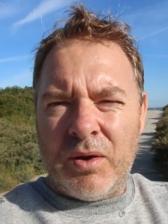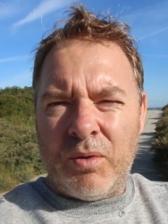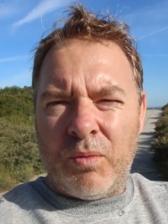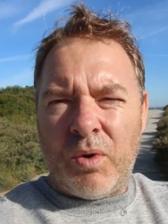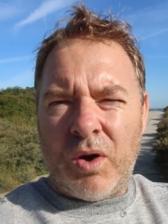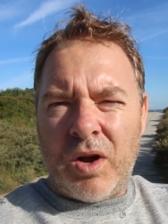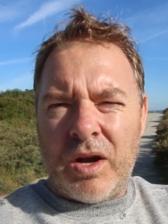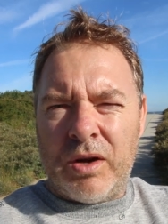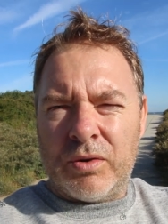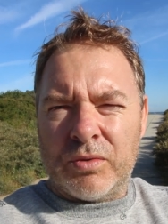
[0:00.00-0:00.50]

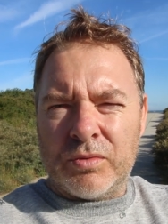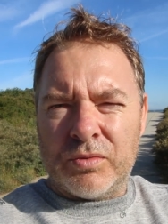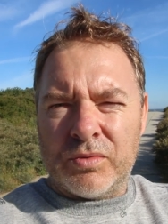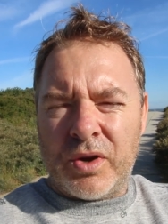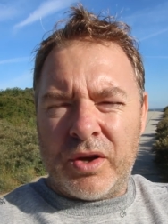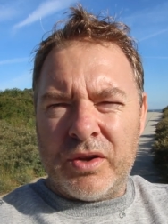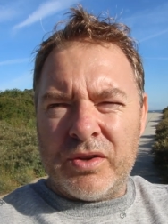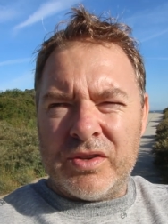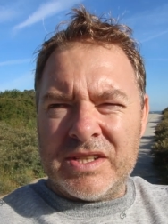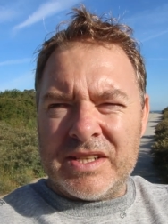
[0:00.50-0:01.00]
wild
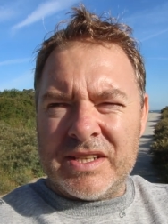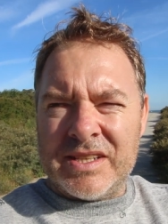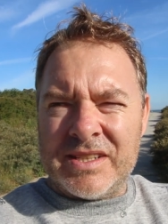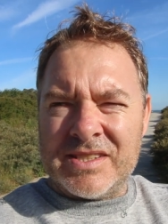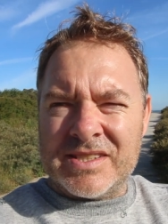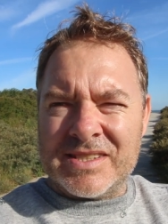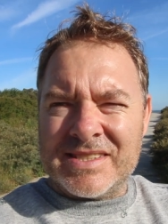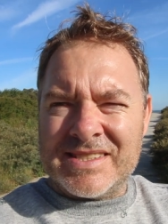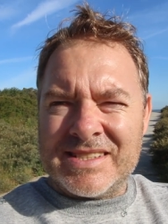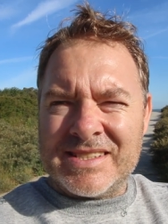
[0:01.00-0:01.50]
roe deer
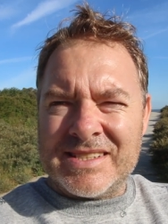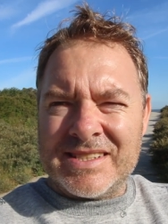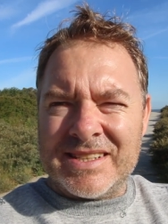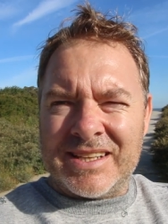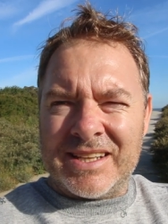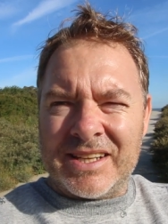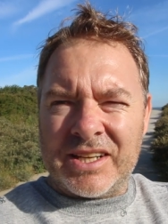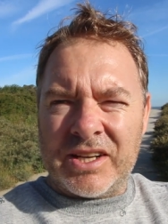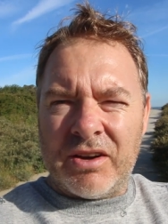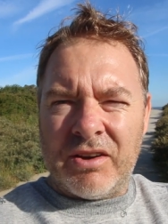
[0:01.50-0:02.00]
just
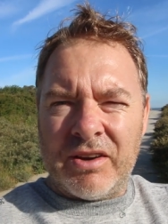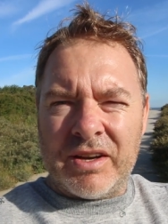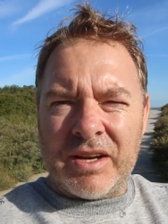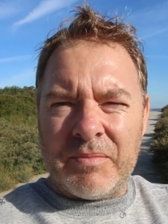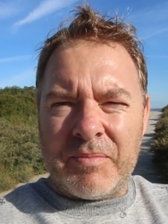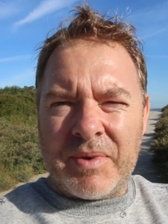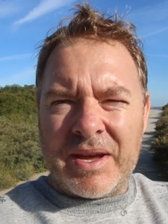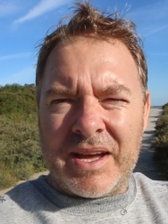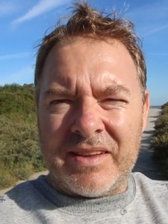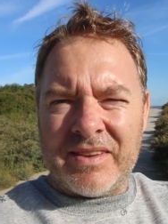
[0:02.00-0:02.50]
uh, going
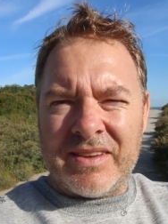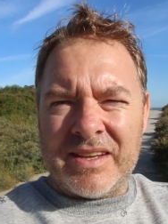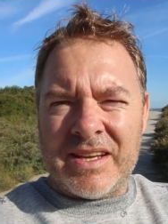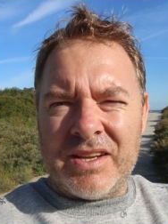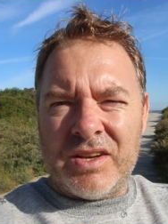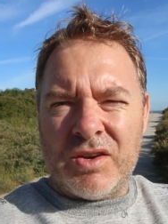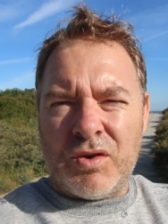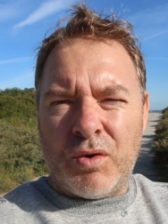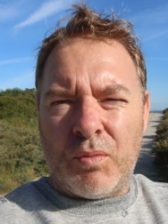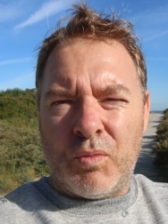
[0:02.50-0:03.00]
about
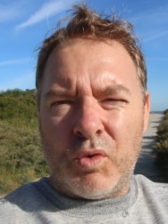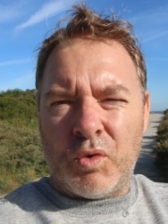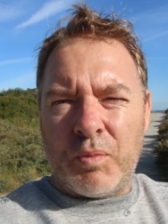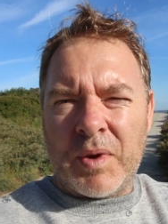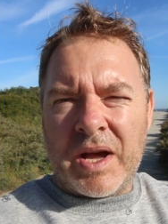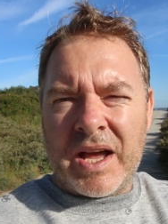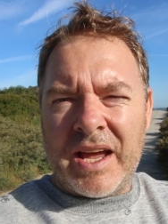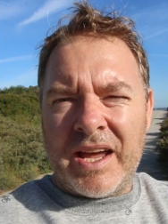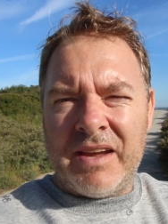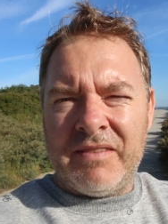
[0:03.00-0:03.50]
their normal
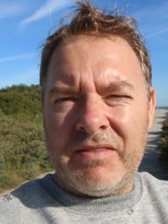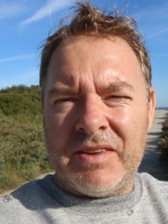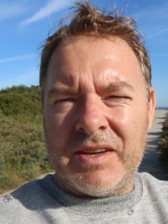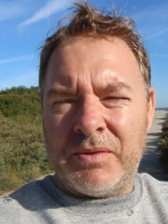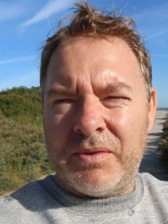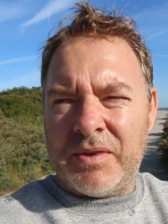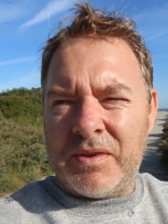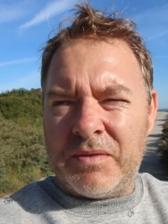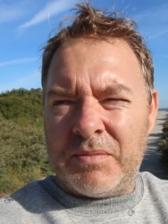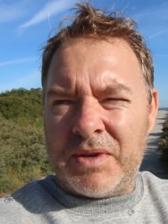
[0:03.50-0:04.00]

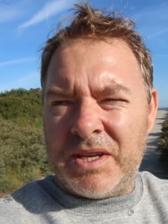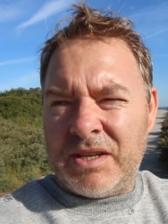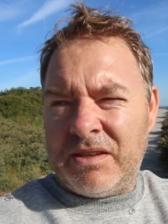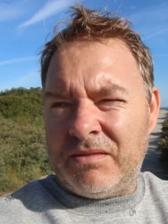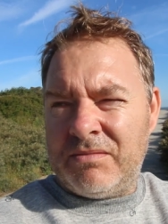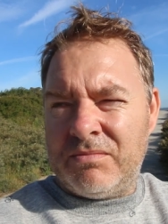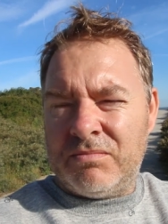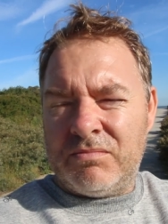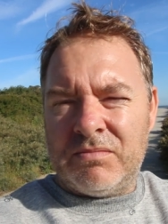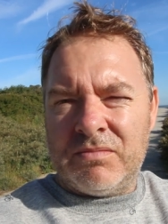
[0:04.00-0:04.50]
behaviour with me